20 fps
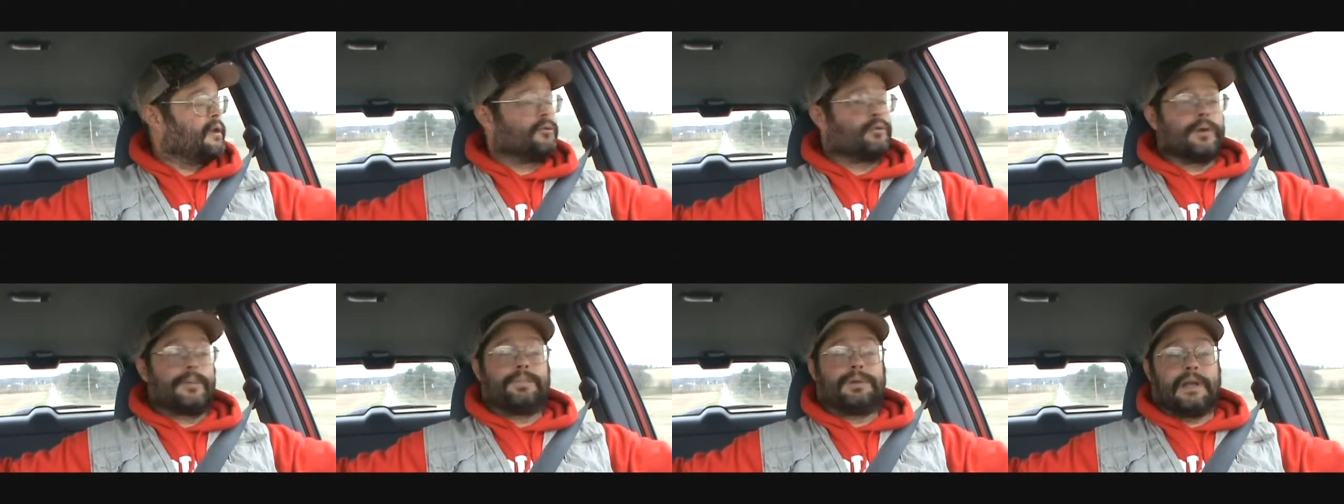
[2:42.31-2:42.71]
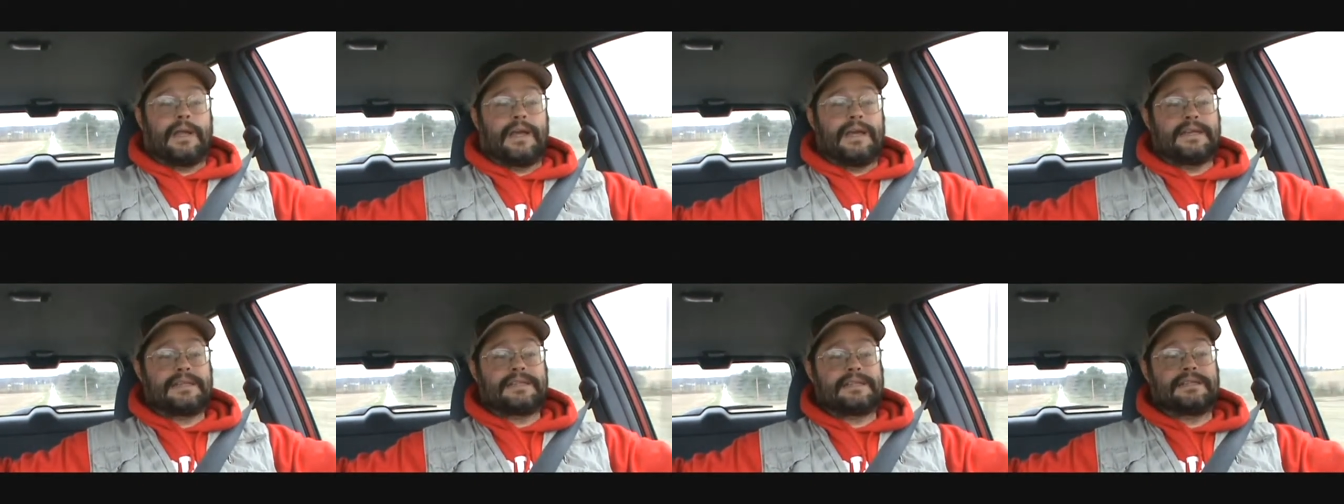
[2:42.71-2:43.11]

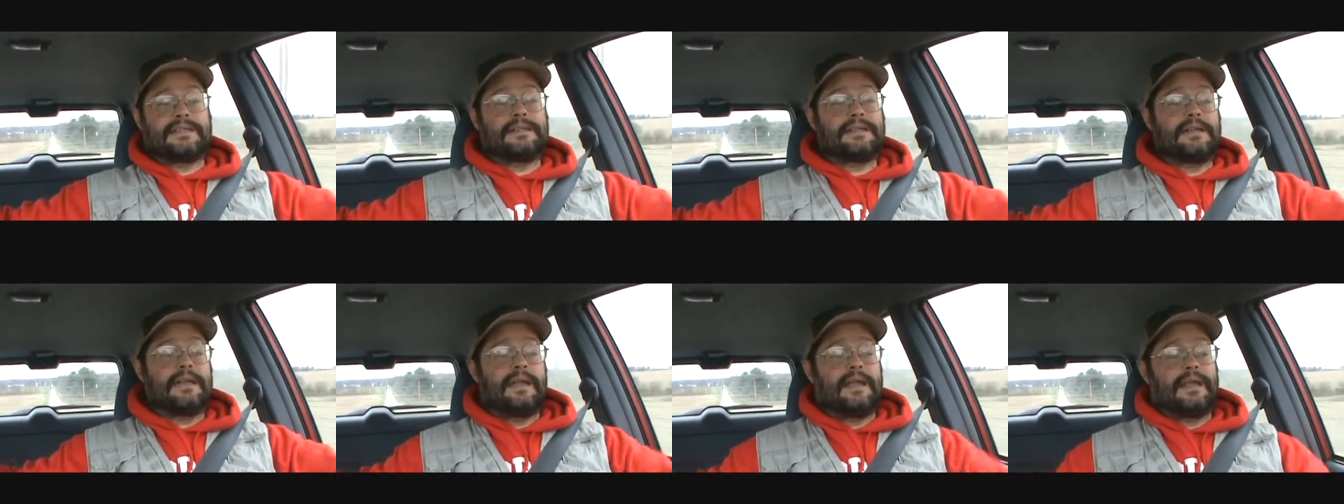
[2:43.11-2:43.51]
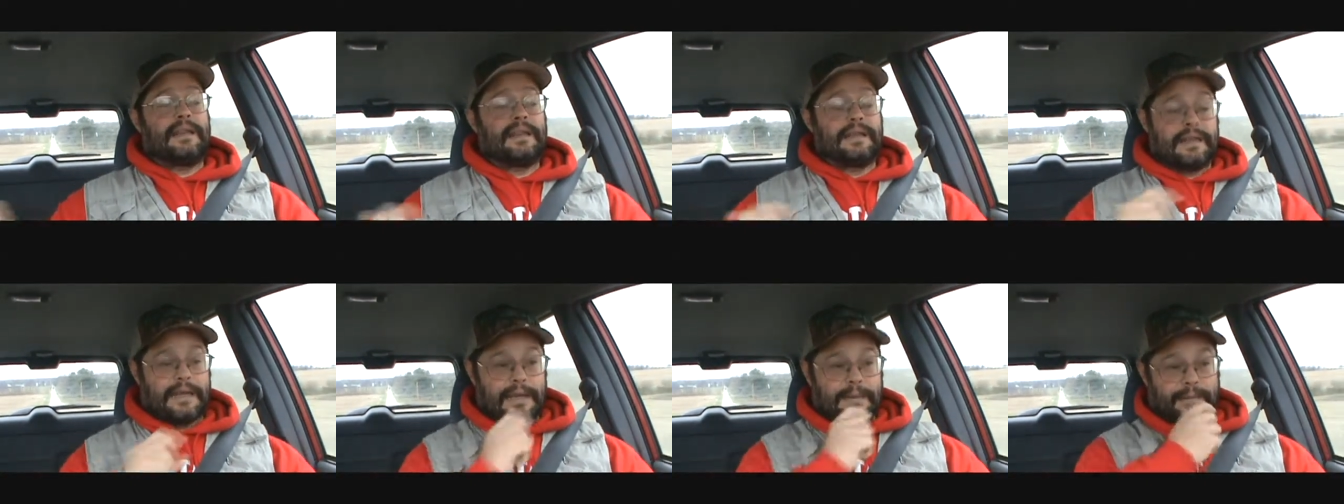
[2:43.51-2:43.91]
replaced it, and
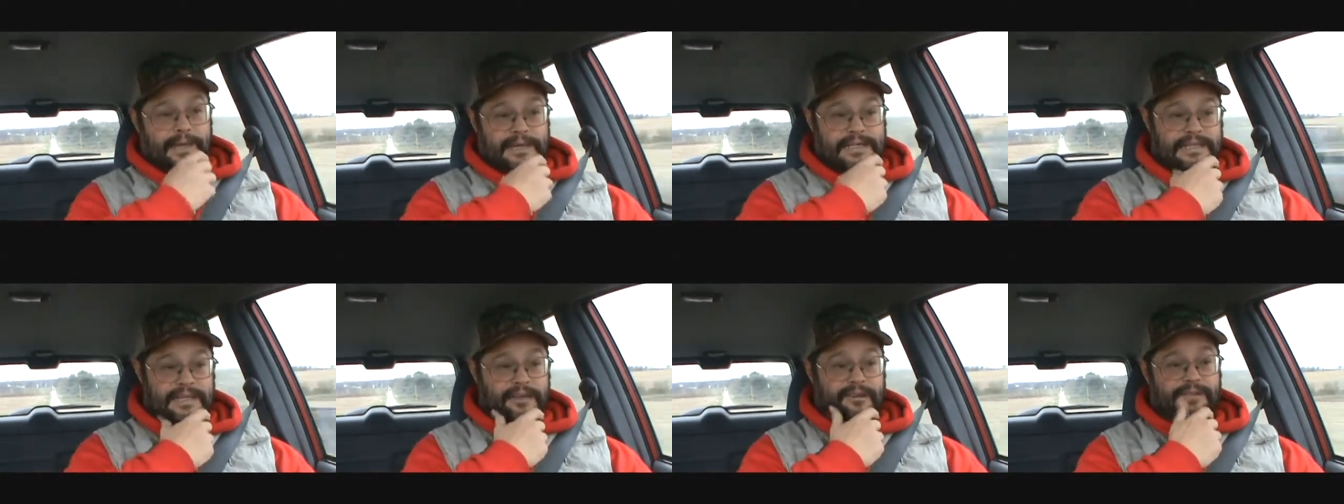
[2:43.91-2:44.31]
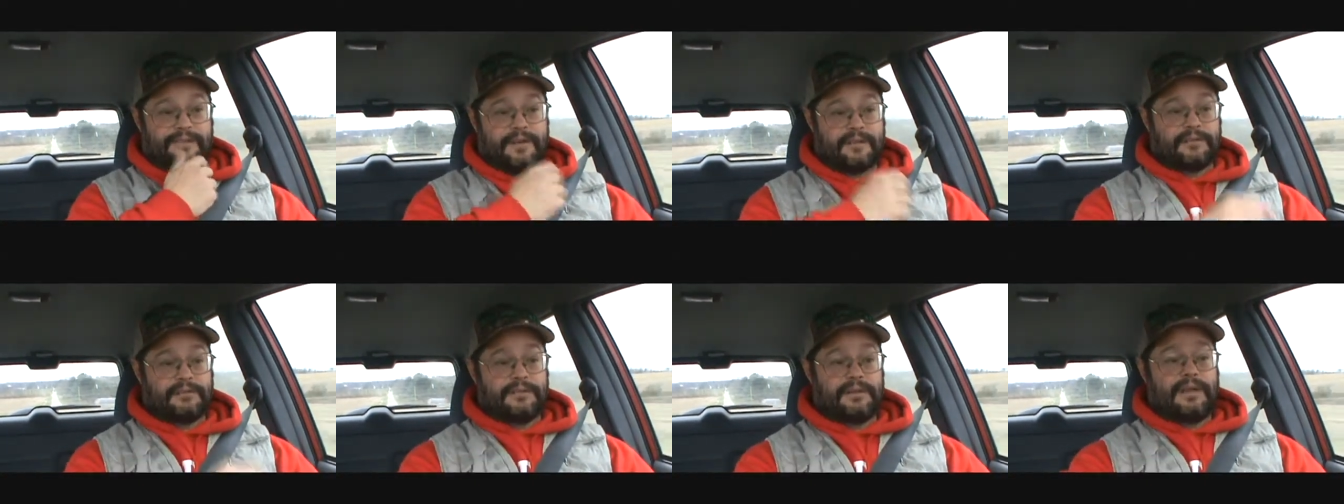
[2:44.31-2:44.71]
then got my cell
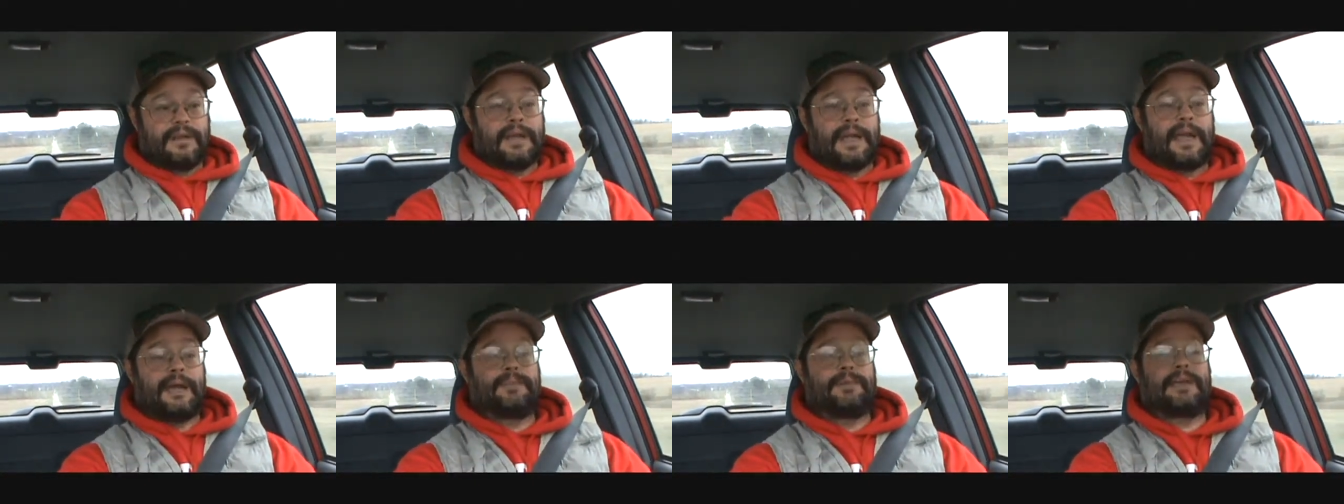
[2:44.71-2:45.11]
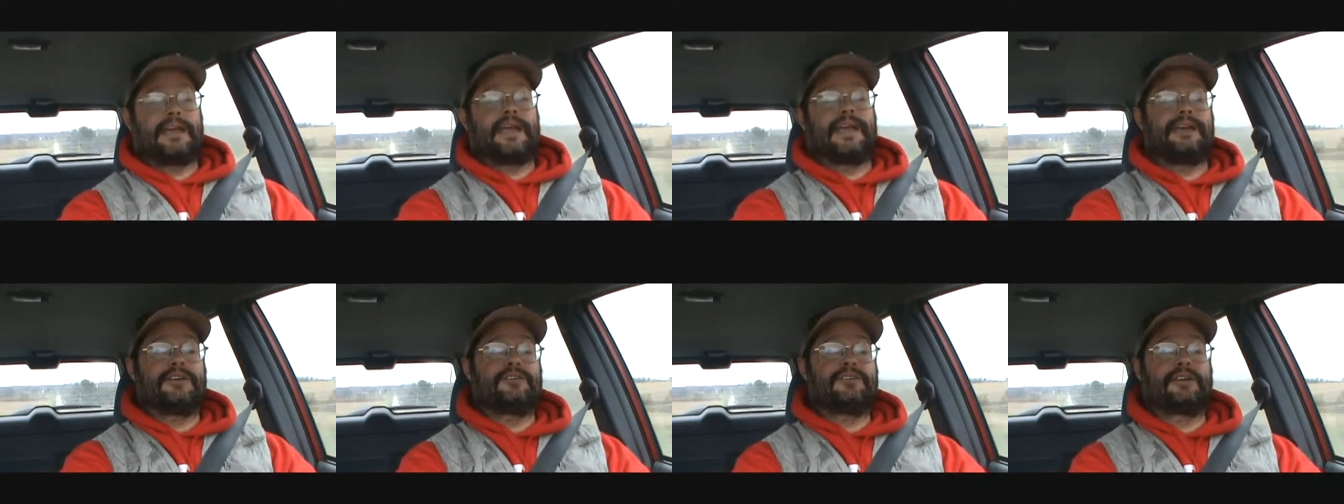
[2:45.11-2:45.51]
phone
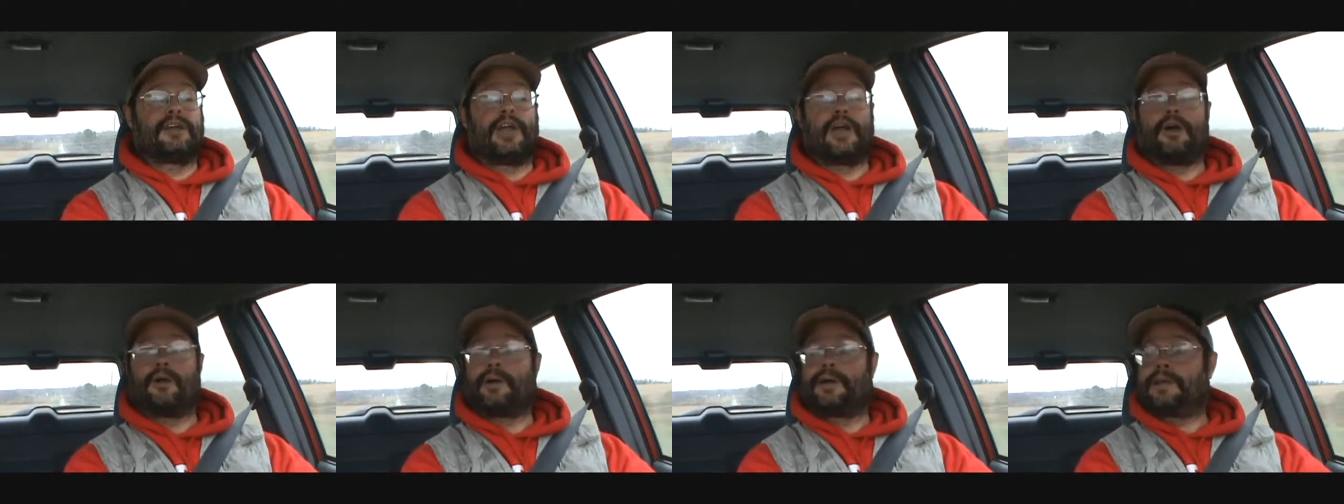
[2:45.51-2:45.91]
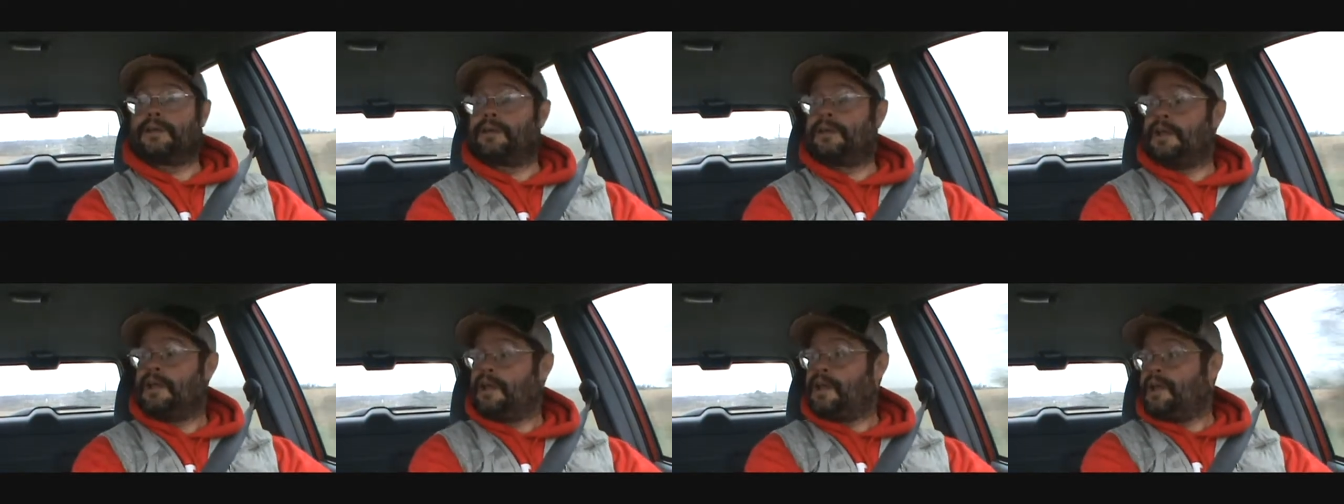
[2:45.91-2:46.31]
application going.